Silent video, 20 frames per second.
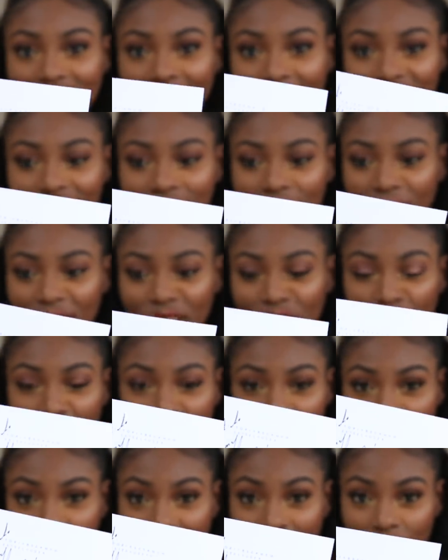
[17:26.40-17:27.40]
is actually
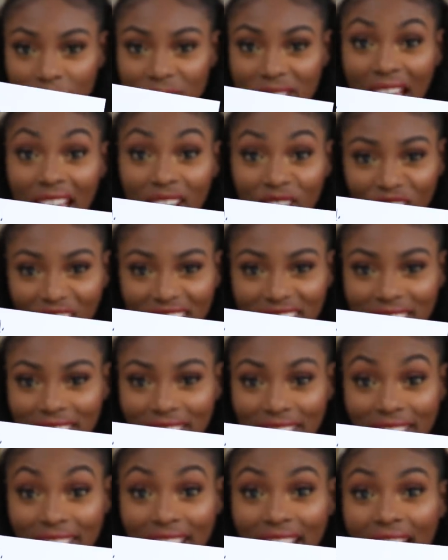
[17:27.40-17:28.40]
Victoria Beckham's
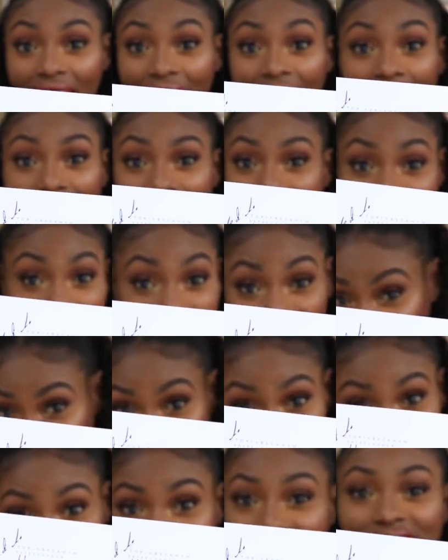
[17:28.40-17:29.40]
handwriting, and I
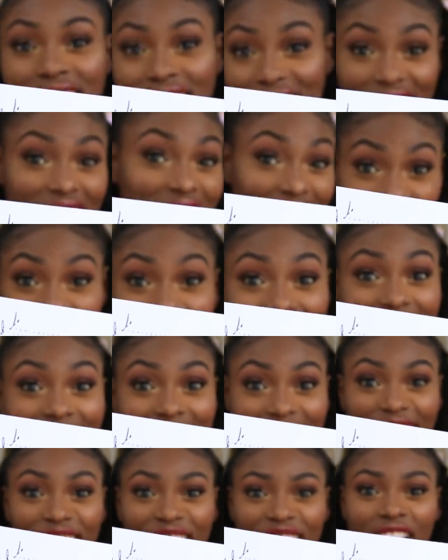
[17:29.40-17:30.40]
actually think this is in
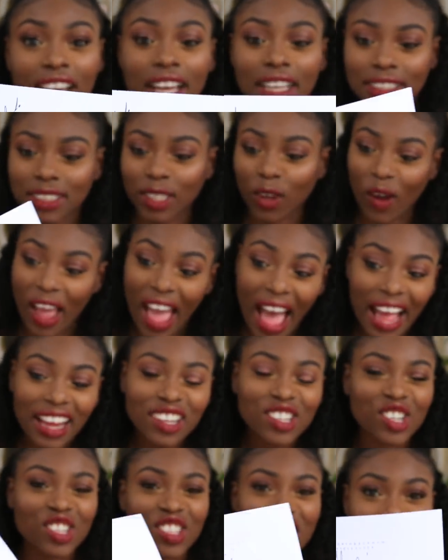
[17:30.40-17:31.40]
ink. So I
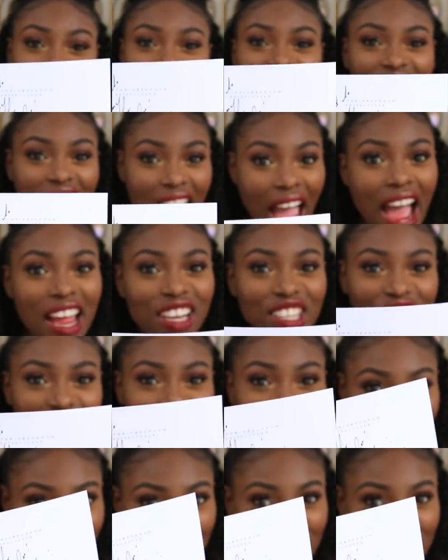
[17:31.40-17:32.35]
actually think she actually